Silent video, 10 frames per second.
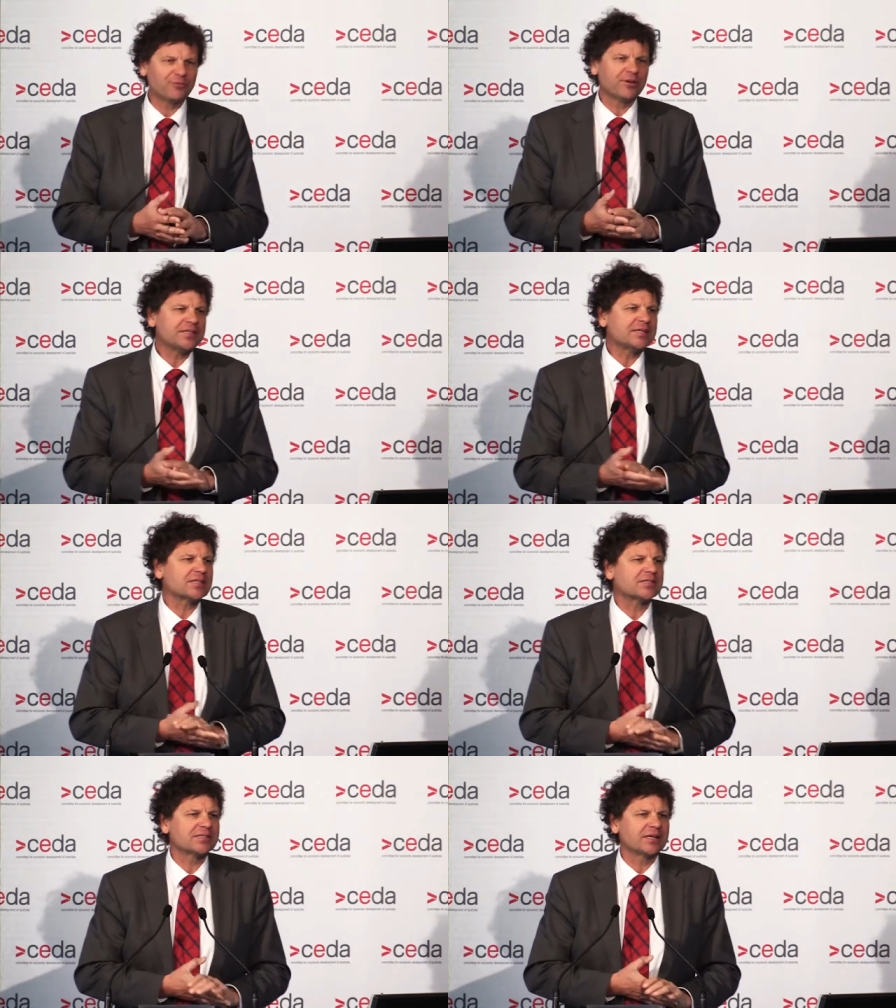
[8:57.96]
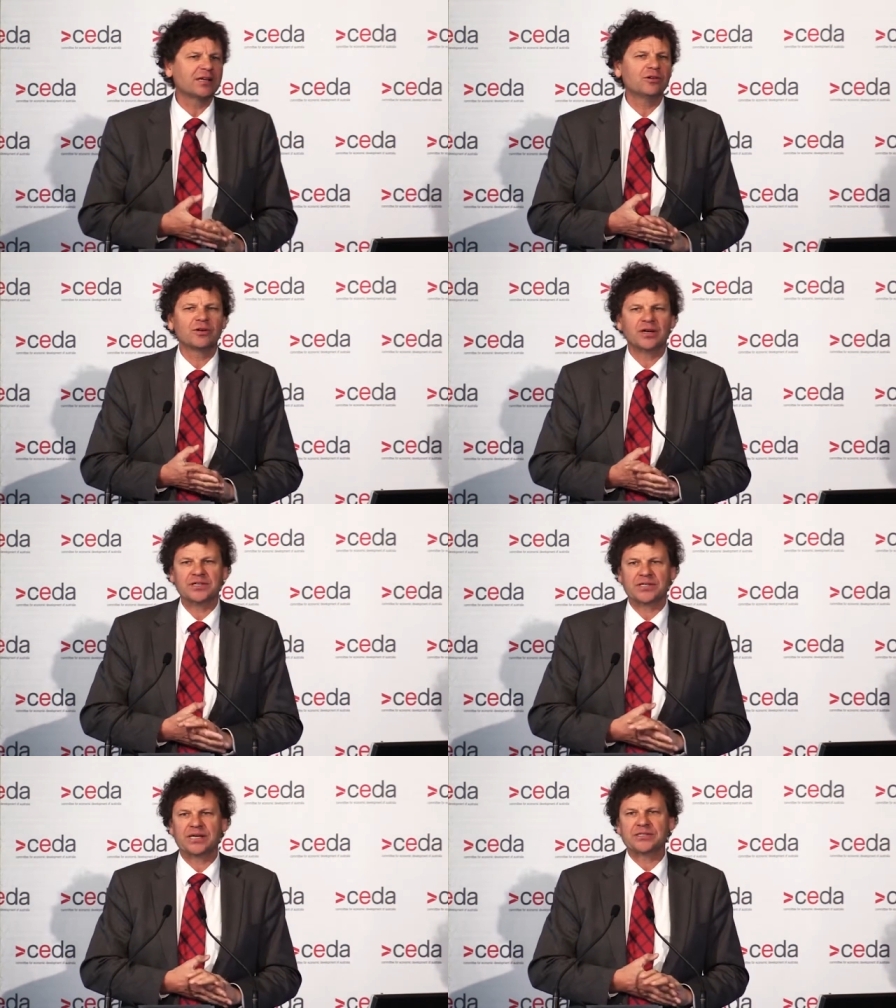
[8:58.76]
Red Dust is a little
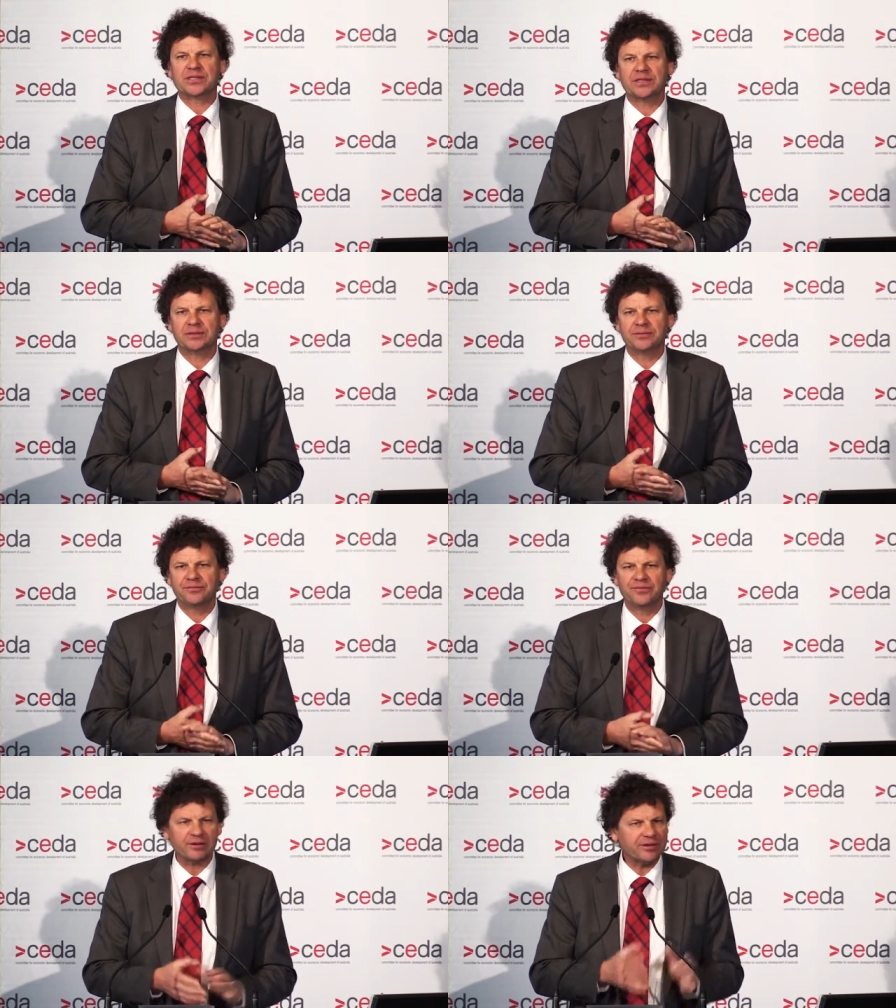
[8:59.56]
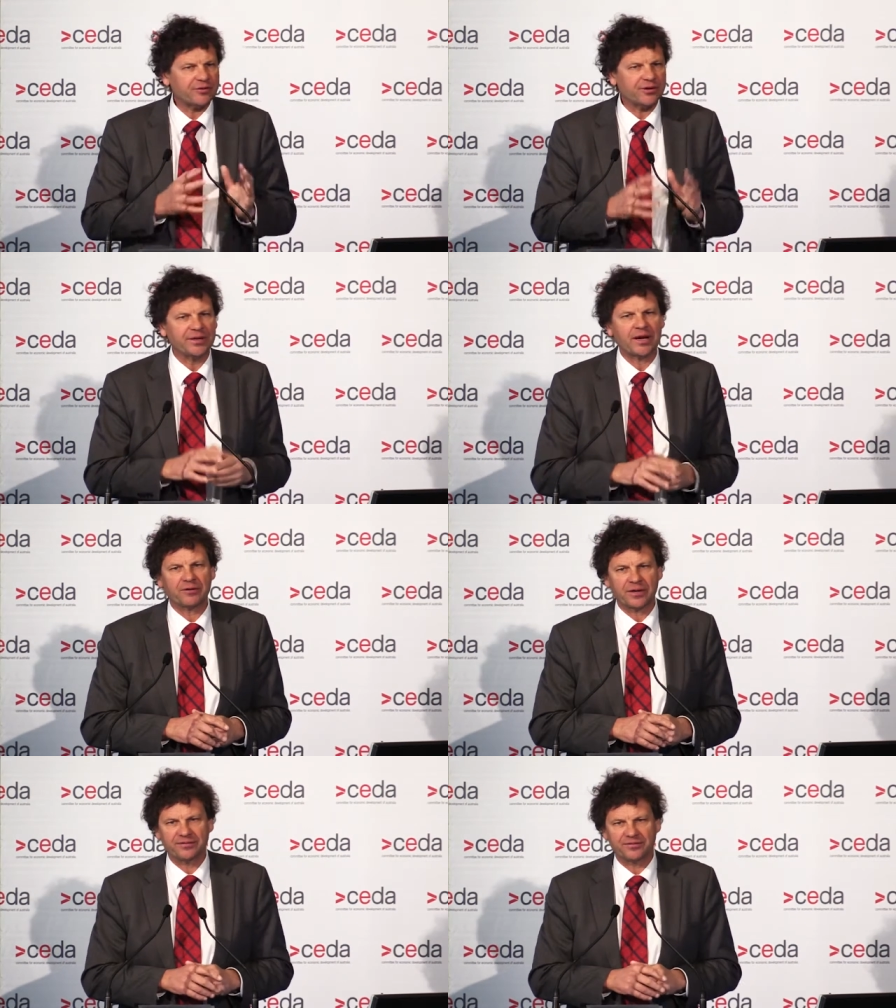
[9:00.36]
organisation, very, very
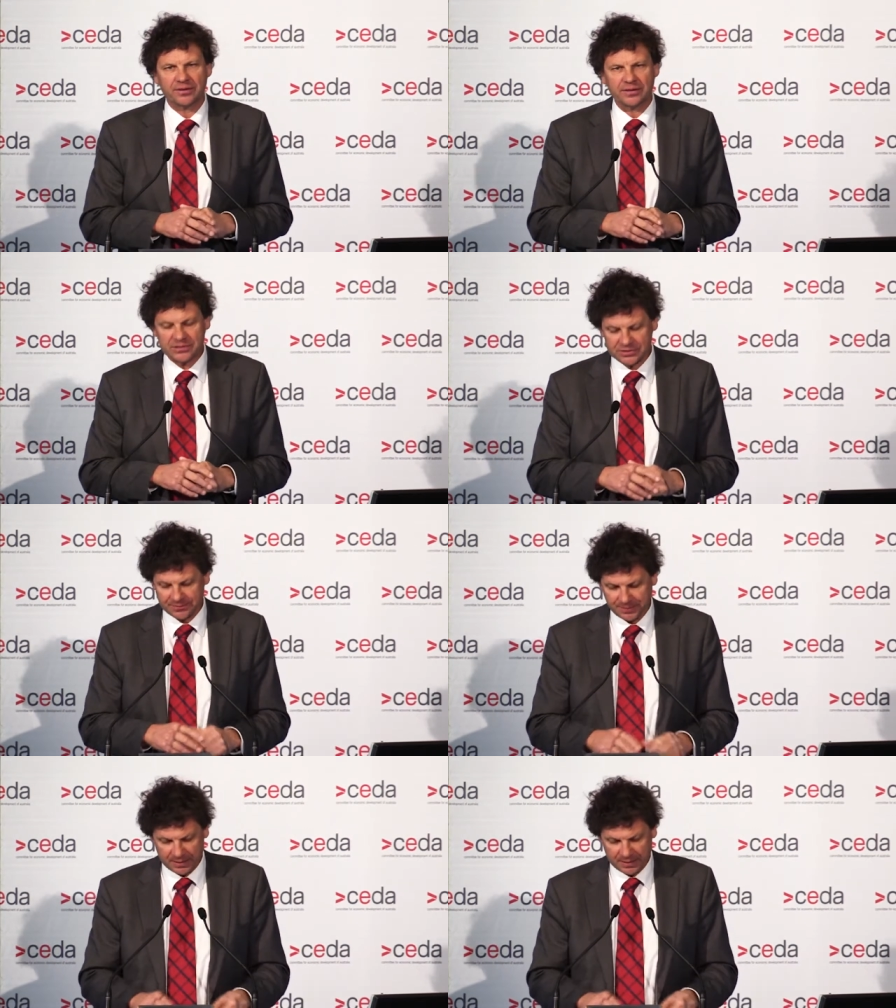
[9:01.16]
narrowly focused.